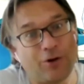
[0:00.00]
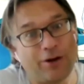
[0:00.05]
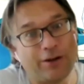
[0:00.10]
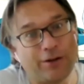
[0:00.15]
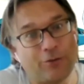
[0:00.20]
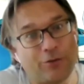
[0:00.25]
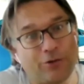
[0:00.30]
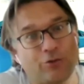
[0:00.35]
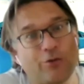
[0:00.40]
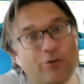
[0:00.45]
one
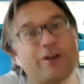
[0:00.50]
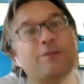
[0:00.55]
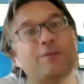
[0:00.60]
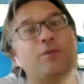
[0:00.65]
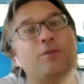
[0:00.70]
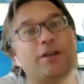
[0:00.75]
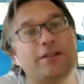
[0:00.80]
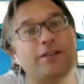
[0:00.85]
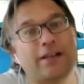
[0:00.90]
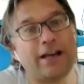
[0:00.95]
that would always
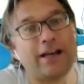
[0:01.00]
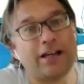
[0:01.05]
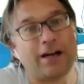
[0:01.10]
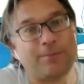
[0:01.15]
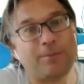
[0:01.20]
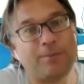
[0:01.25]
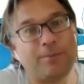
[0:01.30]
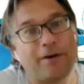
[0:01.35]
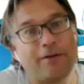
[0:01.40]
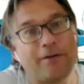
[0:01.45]
put his head
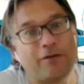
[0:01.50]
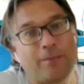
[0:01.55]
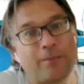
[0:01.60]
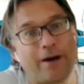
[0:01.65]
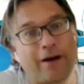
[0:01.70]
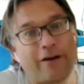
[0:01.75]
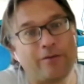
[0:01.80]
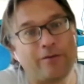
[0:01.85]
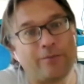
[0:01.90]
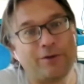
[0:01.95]
up above
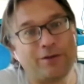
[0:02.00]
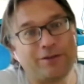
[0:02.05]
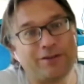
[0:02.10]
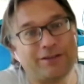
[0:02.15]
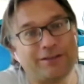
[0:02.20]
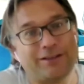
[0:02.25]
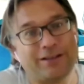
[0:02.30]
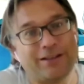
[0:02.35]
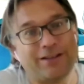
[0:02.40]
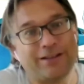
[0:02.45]
the parapet,
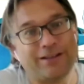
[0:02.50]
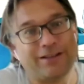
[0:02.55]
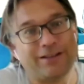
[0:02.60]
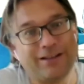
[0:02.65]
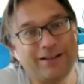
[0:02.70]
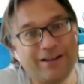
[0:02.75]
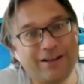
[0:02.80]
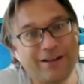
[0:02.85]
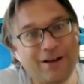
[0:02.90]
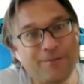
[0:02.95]
and, and
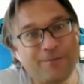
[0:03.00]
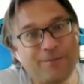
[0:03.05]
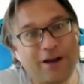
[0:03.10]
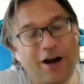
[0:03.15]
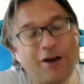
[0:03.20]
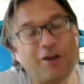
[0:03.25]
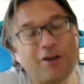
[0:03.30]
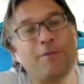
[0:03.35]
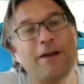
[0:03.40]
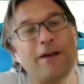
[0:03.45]

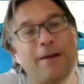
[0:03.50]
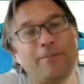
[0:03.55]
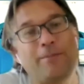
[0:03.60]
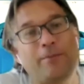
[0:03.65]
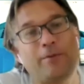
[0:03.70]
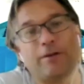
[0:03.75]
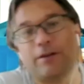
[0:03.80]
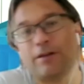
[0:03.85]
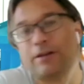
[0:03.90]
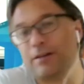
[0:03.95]
mm. other
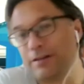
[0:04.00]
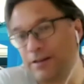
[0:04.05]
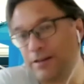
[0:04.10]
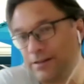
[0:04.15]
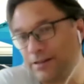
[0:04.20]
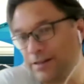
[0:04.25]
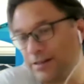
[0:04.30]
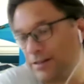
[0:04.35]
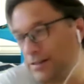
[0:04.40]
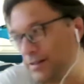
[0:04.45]
people.
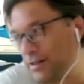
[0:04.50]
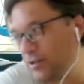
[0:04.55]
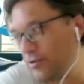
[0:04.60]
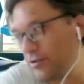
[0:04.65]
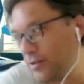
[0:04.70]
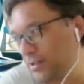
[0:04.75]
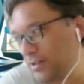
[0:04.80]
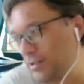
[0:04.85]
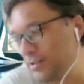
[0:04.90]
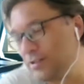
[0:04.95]
This this is
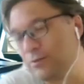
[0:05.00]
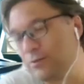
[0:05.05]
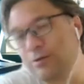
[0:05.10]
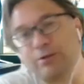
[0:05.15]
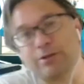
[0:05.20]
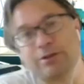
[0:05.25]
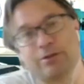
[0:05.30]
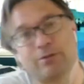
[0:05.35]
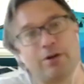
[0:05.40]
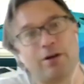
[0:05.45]
interesting. This is what I
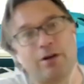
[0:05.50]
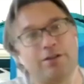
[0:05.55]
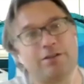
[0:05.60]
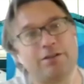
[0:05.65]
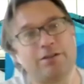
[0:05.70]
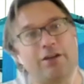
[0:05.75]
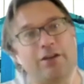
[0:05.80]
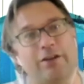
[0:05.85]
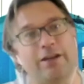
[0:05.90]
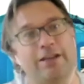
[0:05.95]
want to
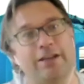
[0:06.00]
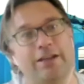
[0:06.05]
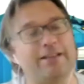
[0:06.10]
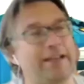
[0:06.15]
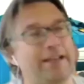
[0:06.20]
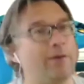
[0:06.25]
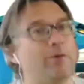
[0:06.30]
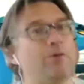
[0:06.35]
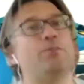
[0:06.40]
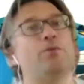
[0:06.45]
ask you. And he
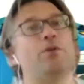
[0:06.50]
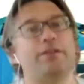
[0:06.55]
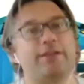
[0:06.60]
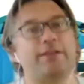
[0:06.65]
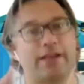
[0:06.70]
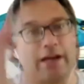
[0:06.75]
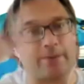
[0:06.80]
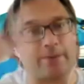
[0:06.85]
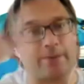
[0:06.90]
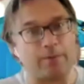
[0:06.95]
said he would put his
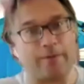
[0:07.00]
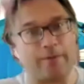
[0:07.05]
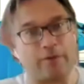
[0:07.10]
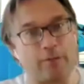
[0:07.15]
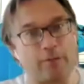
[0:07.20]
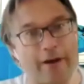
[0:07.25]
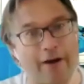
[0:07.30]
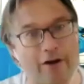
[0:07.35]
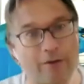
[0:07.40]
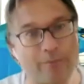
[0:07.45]
head up above
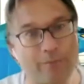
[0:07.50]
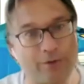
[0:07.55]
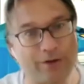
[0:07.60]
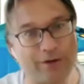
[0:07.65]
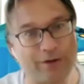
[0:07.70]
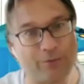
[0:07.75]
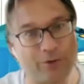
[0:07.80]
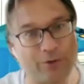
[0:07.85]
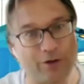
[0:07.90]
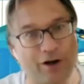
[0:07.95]
the
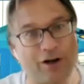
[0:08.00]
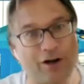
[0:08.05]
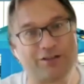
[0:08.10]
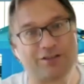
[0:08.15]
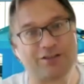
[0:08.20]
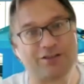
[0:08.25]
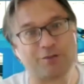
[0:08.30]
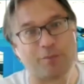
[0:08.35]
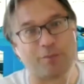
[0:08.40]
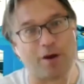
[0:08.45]
parapet and would
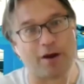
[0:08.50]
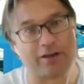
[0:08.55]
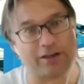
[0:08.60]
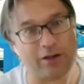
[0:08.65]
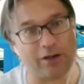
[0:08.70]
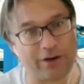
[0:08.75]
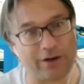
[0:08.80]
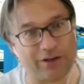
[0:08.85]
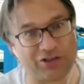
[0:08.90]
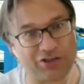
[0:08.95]
ask
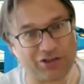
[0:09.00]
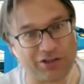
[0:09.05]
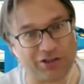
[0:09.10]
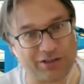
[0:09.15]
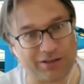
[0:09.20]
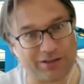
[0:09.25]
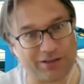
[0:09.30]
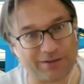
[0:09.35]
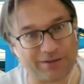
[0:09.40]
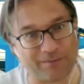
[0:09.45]
spiky
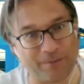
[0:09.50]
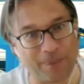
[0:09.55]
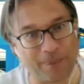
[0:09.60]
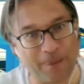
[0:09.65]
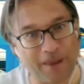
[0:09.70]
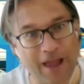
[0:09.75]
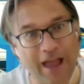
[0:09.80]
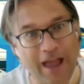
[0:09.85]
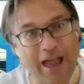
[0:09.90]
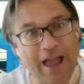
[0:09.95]
questions,
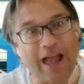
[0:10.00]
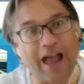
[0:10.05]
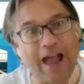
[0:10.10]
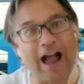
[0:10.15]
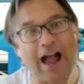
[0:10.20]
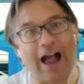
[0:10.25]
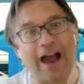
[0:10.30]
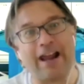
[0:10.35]
Mm.